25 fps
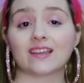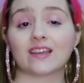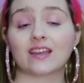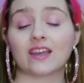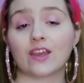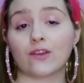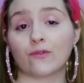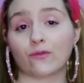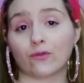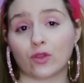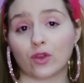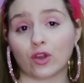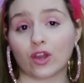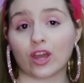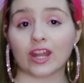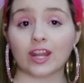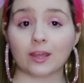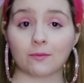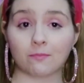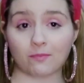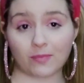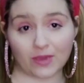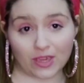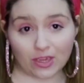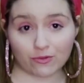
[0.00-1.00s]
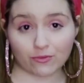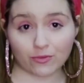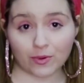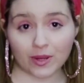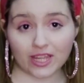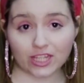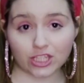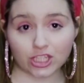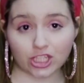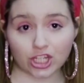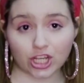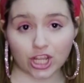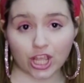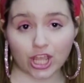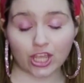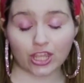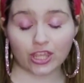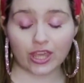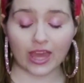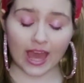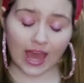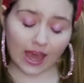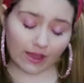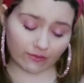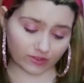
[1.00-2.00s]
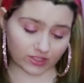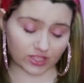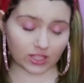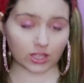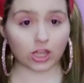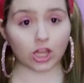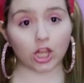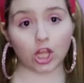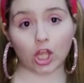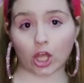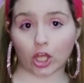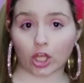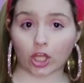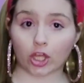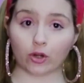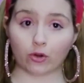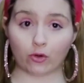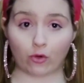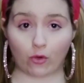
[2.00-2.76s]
if you're going to be rich, you have to look